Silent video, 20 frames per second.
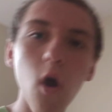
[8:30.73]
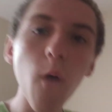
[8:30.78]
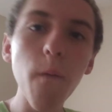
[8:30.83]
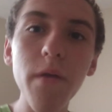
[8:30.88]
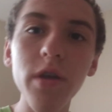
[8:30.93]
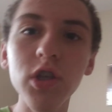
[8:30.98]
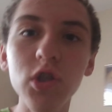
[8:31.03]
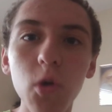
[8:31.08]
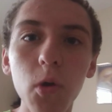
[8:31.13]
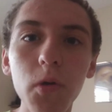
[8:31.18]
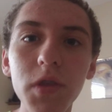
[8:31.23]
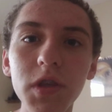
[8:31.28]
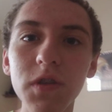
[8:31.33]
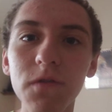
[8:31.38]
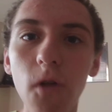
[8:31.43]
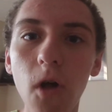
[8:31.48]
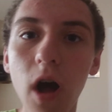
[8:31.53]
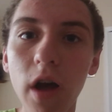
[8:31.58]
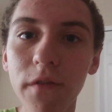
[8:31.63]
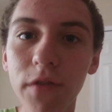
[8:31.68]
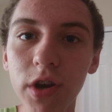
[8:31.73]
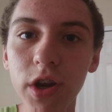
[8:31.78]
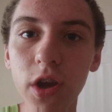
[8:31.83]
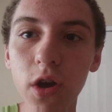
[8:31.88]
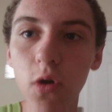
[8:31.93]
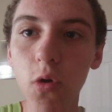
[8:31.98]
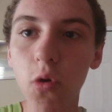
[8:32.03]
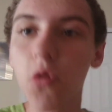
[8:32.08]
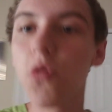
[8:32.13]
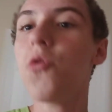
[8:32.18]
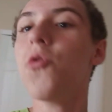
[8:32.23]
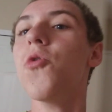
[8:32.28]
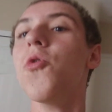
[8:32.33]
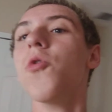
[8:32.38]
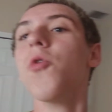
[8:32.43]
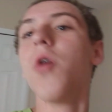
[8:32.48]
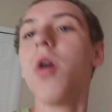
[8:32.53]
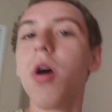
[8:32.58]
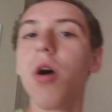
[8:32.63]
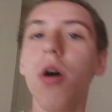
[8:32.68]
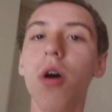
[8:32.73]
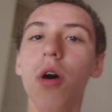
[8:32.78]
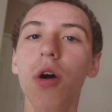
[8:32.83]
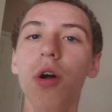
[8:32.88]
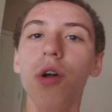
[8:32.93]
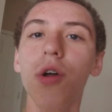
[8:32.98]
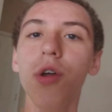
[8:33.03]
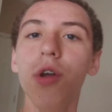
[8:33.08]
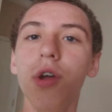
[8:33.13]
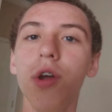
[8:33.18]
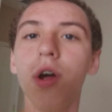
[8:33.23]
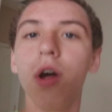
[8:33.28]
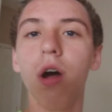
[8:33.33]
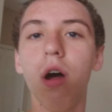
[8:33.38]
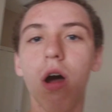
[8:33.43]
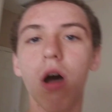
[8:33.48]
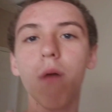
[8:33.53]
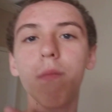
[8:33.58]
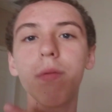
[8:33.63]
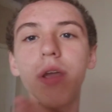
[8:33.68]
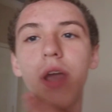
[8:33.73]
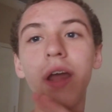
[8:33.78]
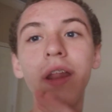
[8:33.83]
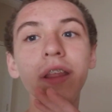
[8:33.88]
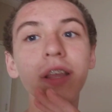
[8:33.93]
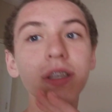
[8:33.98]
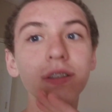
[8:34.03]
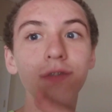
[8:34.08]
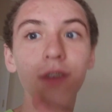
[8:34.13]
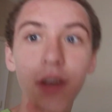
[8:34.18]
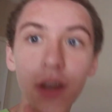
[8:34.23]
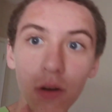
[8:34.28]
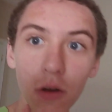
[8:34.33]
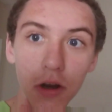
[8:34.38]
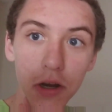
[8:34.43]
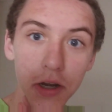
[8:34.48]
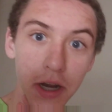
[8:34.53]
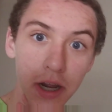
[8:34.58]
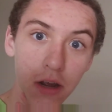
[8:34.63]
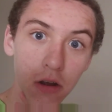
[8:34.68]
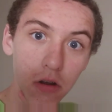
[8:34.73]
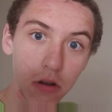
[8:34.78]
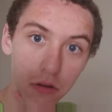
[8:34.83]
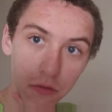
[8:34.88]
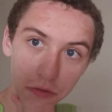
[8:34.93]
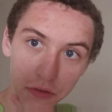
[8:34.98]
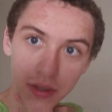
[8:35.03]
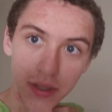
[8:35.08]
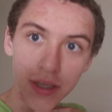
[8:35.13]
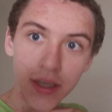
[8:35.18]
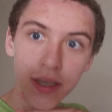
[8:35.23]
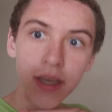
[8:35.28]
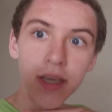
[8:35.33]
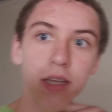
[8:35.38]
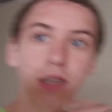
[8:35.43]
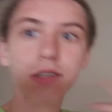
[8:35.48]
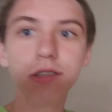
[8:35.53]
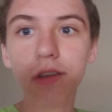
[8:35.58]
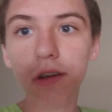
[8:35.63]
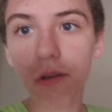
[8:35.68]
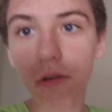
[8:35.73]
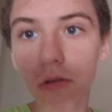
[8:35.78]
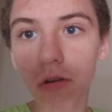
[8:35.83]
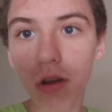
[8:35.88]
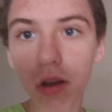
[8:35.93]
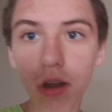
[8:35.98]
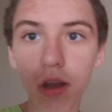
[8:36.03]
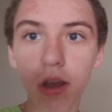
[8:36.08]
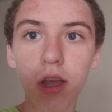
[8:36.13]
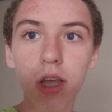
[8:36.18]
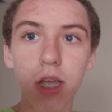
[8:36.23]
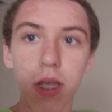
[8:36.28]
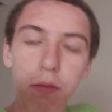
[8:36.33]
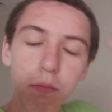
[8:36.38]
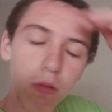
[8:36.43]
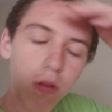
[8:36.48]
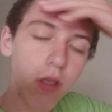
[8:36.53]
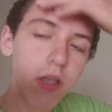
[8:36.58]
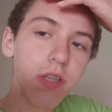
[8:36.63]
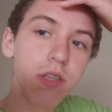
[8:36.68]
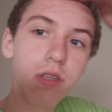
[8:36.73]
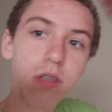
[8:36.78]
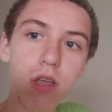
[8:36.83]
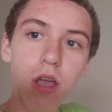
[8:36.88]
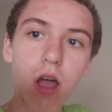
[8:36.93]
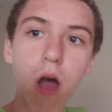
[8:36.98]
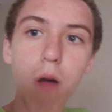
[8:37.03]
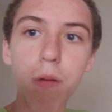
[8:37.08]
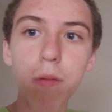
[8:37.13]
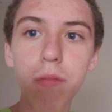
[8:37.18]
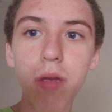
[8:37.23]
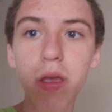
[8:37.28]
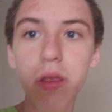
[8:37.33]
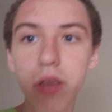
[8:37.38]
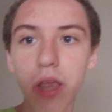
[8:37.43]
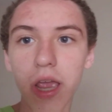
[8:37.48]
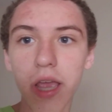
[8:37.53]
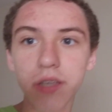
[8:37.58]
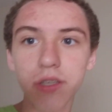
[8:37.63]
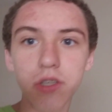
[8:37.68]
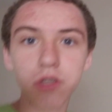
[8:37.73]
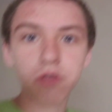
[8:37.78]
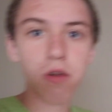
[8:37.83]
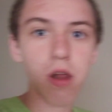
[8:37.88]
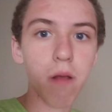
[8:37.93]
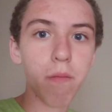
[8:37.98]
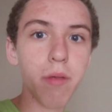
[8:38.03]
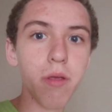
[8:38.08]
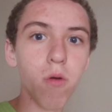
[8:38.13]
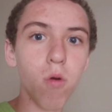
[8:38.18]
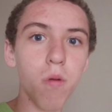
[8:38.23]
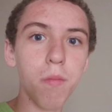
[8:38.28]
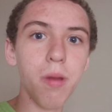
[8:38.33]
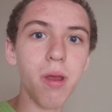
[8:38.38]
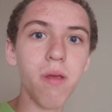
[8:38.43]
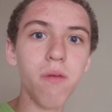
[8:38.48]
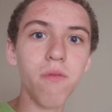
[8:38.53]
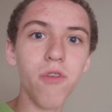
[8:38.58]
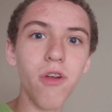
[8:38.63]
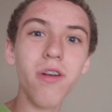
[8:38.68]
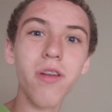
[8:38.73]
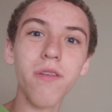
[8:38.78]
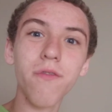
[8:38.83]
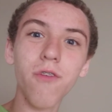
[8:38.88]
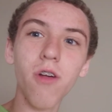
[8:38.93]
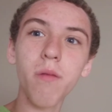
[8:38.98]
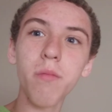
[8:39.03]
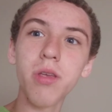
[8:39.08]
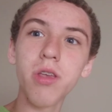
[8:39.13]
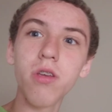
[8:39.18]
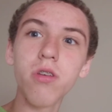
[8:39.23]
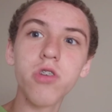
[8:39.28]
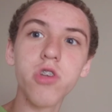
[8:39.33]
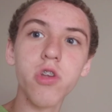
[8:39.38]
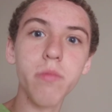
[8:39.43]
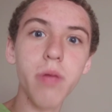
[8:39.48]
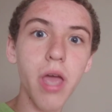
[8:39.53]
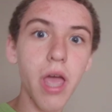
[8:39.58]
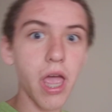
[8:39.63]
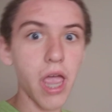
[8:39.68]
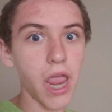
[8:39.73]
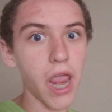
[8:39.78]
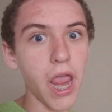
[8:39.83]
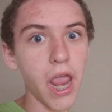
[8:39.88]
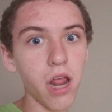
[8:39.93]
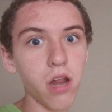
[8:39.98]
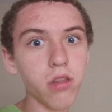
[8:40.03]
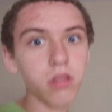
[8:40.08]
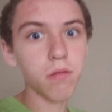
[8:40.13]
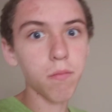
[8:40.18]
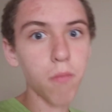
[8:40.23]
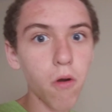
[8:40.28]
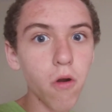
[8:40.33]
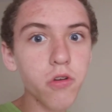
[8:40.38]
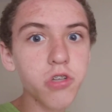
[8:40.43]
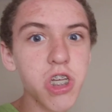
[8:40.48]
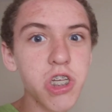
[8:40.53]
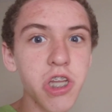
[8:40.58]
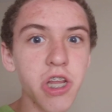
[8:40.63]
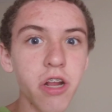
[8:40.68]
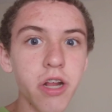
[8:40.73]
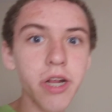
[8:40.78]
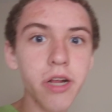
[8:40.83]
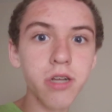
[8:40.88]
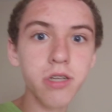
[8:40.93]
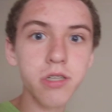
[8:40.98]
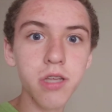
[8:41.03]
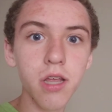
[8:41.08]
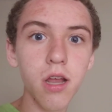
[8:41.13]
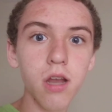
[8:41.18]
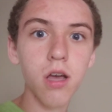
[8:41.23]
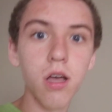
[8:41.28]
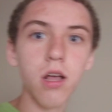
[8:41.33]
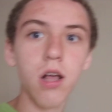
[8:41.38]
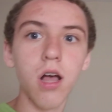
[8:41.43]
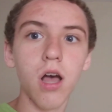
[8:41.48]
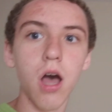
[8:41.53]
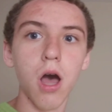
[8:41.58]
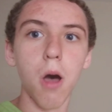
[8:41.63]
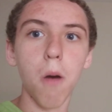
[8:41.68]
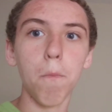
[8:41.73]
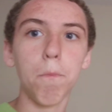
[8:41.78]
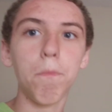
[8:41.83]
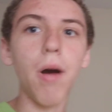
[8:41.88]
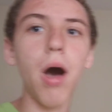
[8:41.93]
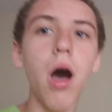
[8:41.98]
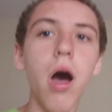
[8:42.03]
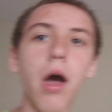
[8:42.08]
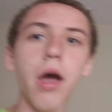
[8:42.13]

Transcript: this vlog video. Uh, I'll be ending this video right now. So, please comment me and subscribe me or maybe favorite and follow me on YouTube and on the Birds Eat Tears. Bye.